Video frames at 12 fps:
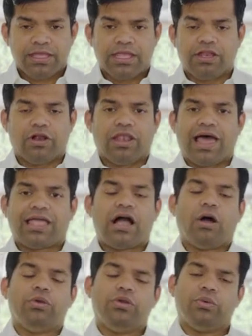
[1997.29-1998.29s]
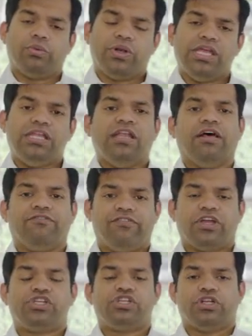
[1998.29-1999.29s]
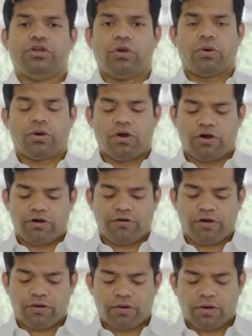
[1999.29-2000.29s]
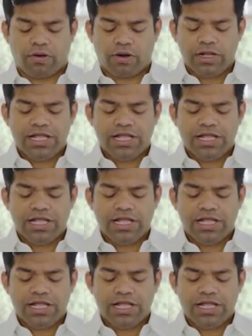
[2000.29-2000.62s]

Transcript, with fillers: you know, like how you read in a fiction or or or, or